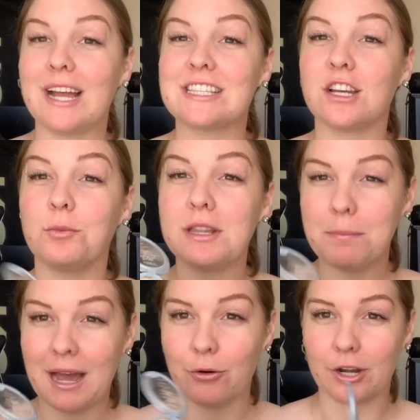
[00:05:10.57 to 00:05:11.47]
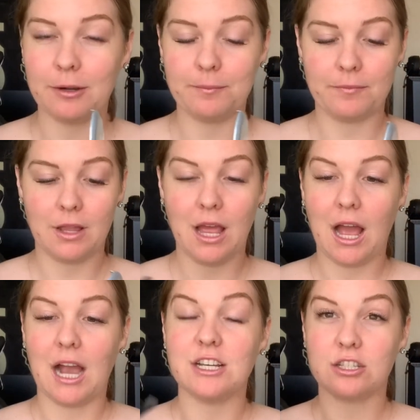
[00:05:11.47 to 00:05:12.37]
start with a powder.
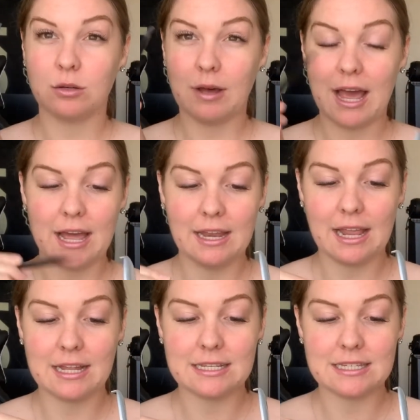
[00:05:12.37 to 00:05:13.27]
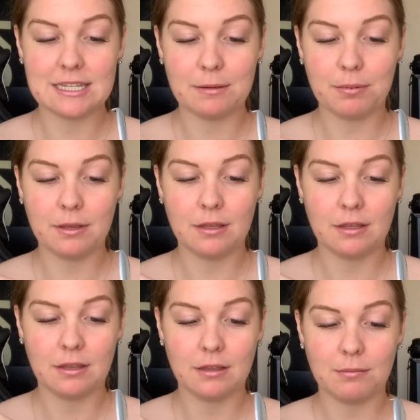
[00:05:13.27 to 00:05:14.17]
I just go ahead and dip
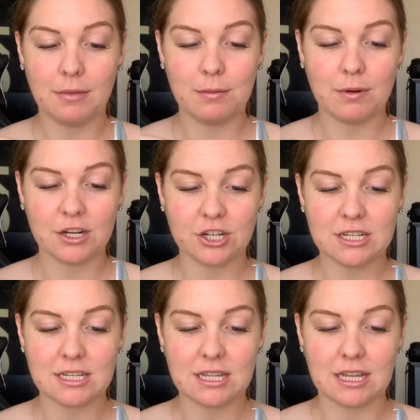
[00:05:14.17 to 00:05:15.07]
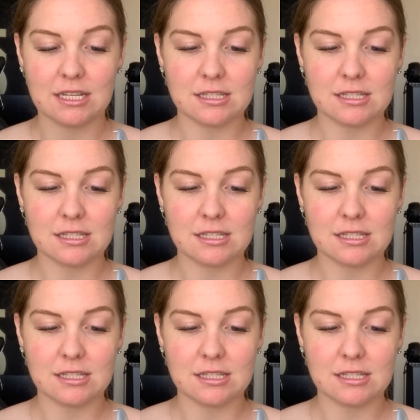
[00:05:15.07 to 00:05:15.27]
my brush into this,